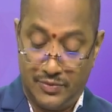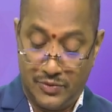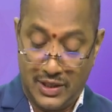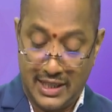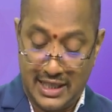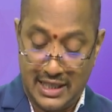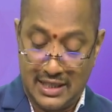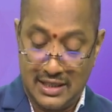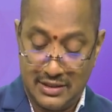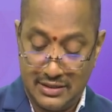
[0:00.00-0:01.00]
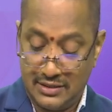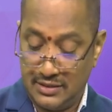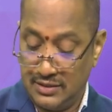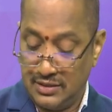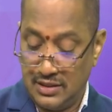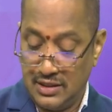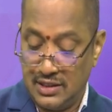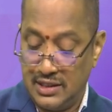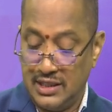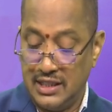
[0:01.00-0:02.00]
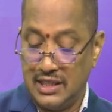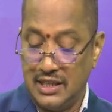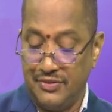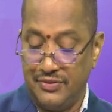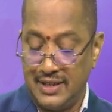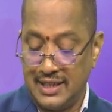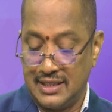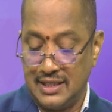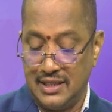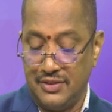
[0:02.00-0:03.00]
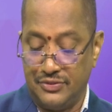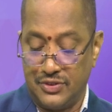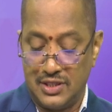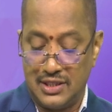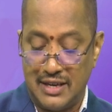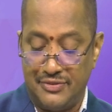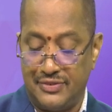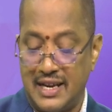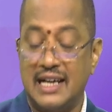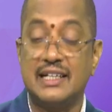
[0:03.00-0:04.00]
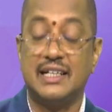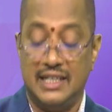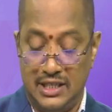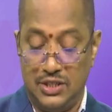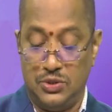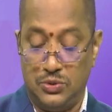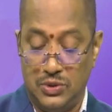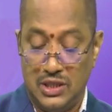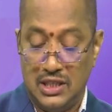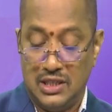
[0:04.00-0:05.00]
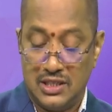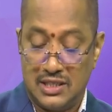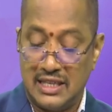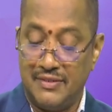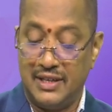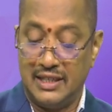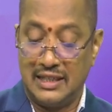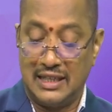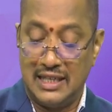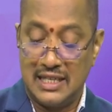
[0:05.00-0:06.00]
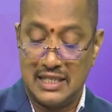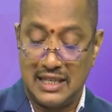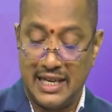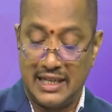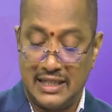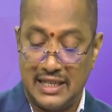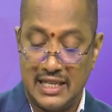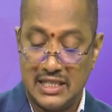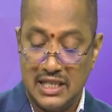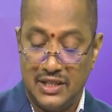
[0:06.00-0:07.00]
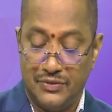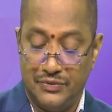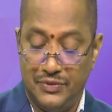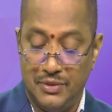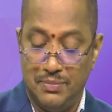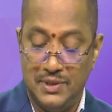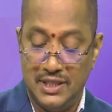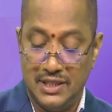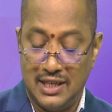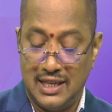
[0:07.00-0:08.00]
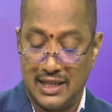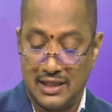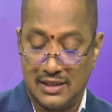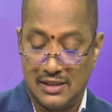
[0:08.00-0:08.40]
okay, it reflected, of course, diffracted into seven colors like it as Vibziar,